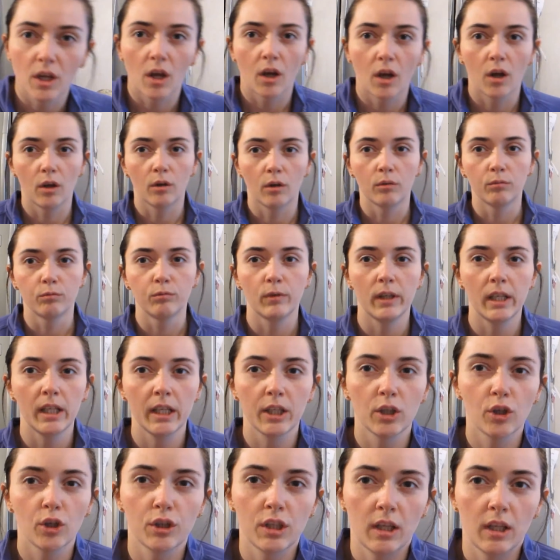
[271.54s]
are really
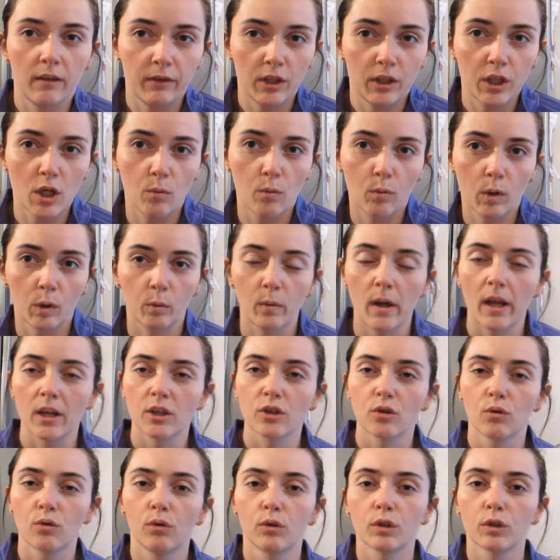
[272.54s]
good if you don't want to wear
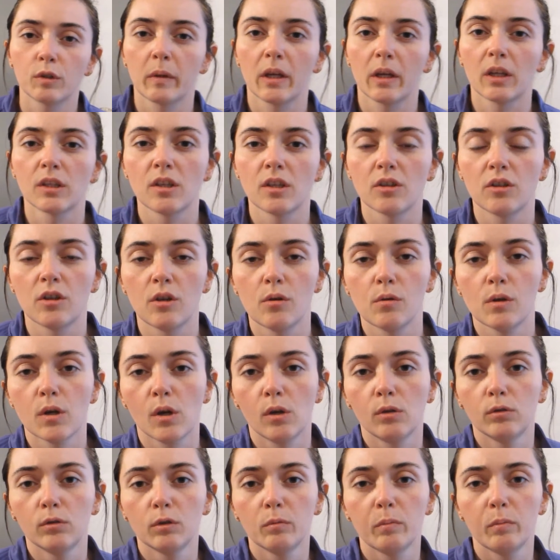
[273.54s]
shorts because it's too
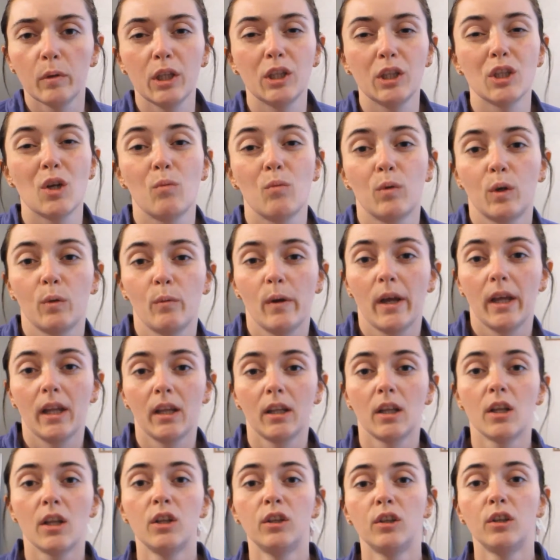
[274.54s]
cold, but you don't want to wear
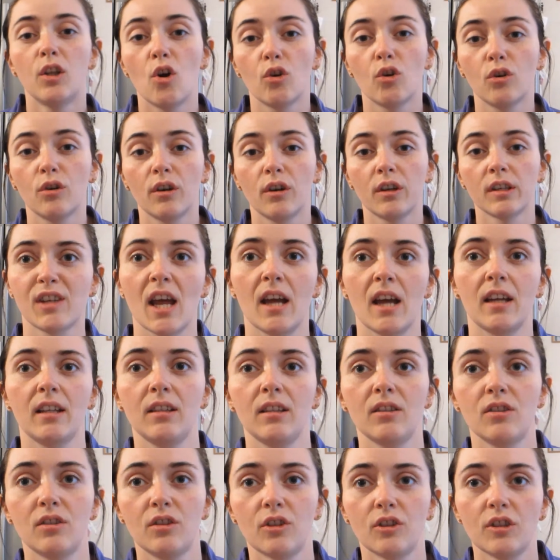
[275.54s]
long
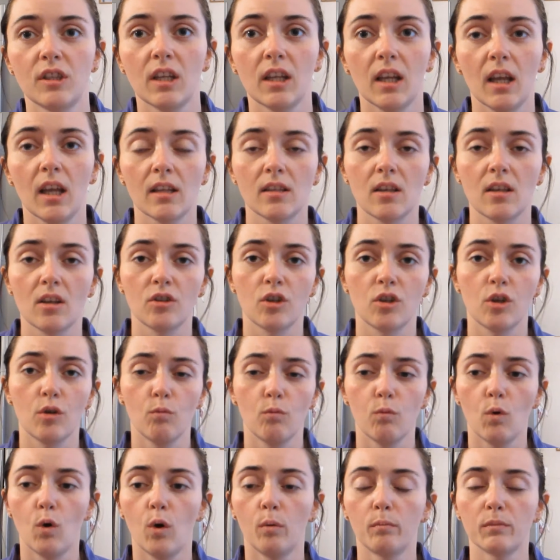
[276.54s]
tights just in case it's too
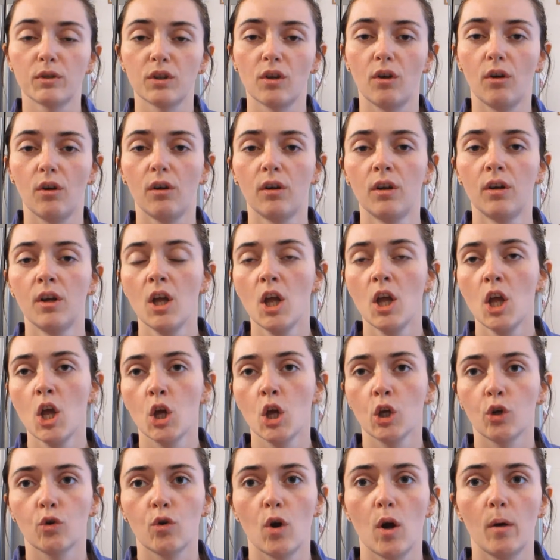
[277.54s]
warm. So
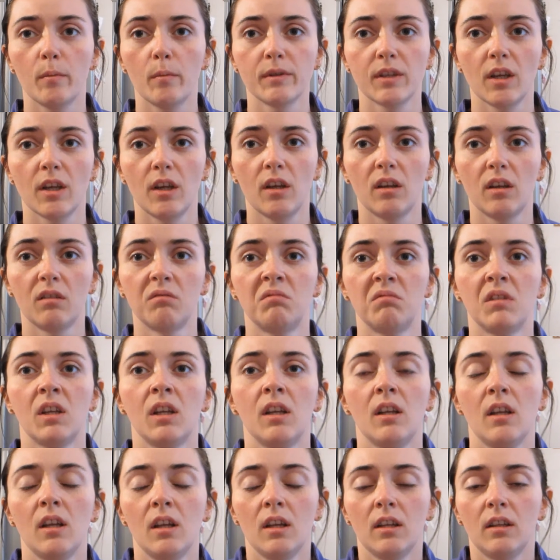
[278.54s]
crops are
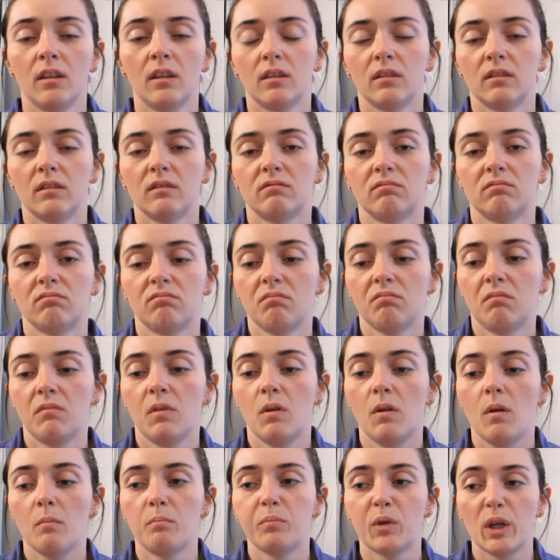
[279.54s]

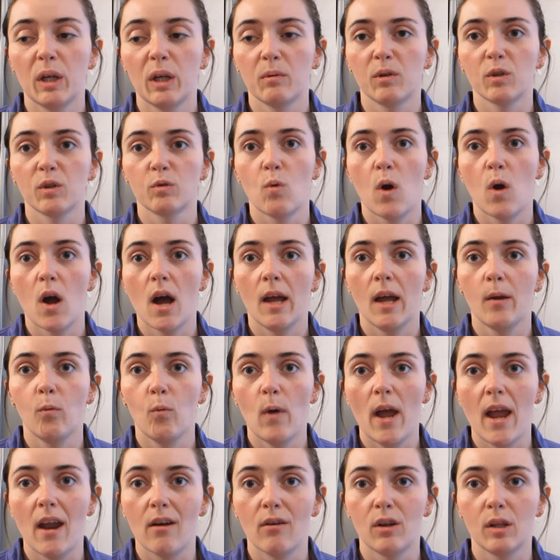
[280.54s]
pretty much what I
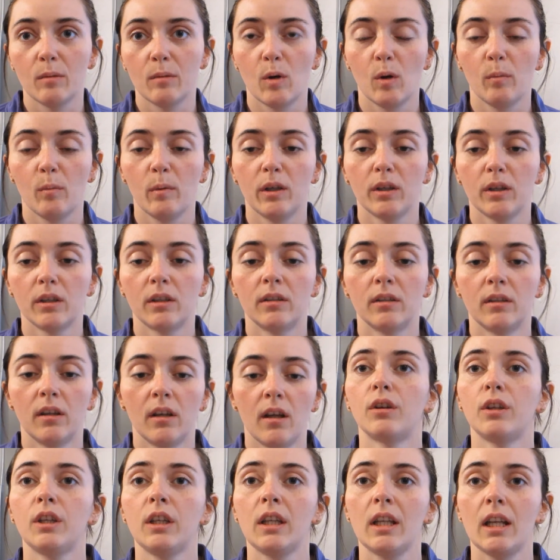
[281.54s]
wear at the moment.
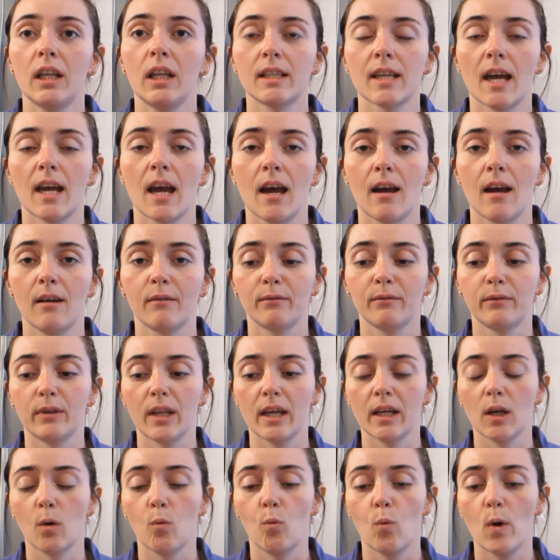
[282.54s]
You need to have
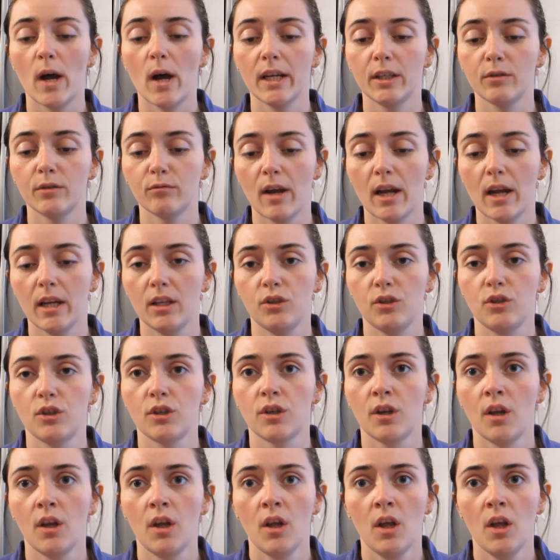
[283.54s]
like a wide range